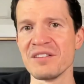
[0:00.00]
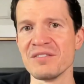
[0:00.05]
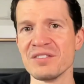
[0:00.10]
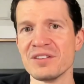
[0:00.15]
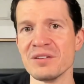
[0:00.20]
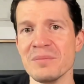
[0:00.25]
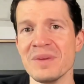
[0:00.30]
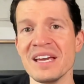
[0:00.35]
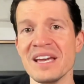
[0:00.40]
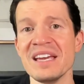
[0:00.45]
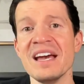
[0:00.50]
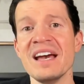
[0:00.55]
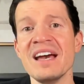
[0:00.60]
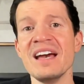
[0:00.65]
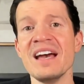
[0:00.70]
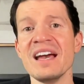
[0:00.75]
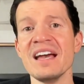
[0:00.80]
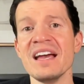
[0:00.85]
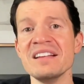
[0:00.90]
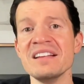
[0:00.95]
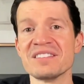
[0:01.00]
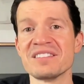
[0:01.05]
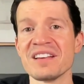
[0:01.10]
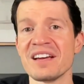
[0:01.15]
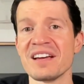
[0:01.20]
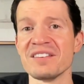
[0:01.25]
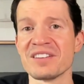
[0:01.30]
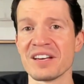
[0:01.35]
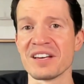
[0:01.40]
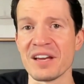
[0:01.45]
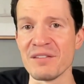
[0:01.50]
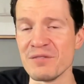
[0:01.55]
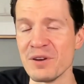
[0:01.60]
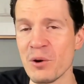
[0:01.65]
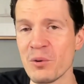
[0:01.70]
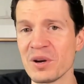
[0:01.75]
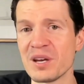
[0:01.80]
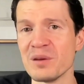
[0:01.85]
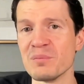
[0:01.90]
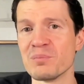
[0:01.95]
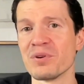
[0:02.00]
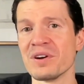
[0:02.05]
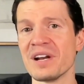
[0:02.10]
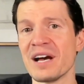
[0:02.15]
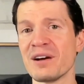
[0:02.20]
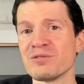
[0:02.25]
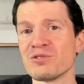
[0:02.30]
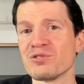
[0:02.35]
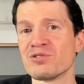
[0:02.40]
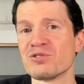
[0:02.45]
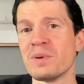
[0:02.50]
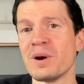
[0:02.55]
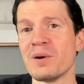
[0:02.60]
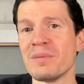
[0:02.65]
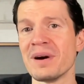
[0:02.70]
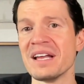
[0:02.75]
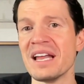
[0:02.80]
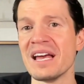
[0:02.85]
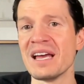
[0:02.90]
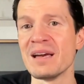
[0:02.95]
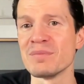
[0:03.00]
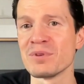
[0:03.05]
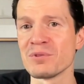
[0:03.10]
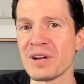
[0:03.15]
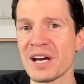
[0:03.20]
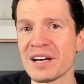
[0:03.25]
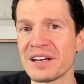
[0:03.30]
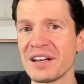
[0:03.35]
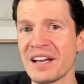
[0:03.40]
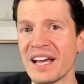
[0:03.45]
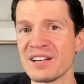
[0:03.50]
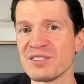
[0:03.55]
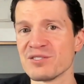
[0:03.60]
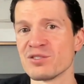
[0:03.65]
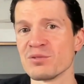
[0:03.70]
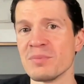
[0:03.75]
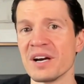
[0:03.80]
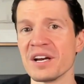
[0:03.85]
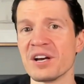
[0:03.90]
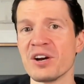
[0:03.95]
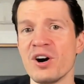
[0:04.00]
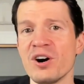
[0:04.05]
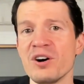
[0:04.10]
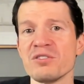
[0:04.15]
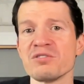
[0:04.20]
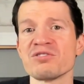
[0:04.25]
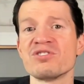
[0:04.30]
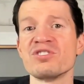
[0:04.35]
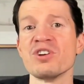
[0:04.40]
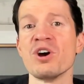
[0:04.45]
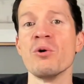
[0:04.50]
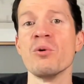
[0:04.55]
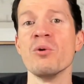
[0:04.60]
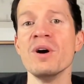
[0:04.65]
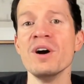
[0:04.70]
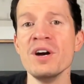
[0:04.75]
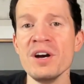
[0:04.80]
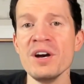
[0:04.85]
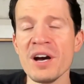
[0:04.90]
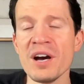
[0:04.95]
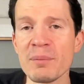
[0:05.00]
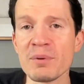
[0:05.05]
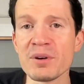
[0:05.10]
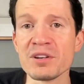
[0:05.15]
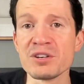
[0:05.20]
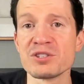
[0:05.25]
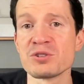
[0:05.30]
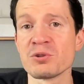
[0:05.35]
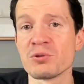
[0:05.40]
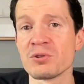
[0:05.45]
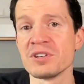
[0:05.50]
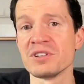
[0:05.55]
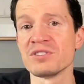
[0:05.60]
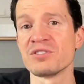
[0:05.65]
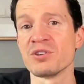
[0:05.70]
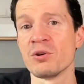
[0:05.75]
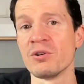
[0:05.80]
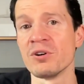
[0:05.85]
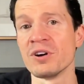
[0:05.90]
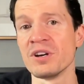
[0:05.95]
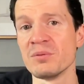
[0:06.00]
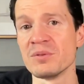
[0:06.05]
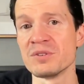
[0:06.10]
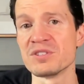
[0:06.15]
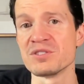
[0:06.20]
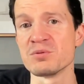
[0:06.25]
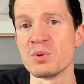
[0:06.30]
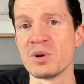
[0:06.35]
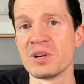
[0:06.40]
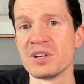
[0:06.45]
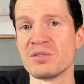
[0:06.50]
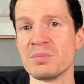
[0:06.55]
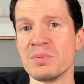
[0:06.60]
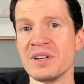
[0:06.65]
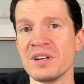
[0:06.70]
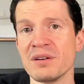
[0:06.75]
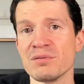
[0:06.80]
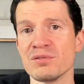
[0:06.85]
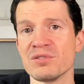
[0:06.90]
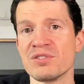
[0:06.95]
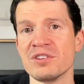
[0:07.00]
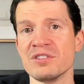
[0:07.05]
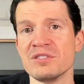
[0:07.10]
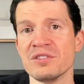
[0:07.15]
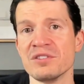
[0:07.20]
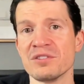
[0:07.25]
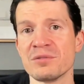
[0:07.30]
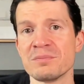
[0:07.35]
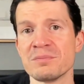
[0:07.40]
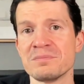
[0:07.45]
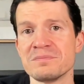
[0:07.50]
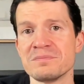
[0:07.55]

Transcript: given to me? He decided he's like, if no one can pronounce or spell my name, they're not going to answer my calls. So I'm going to shorten it to Hoyne, which is what it's been ever since.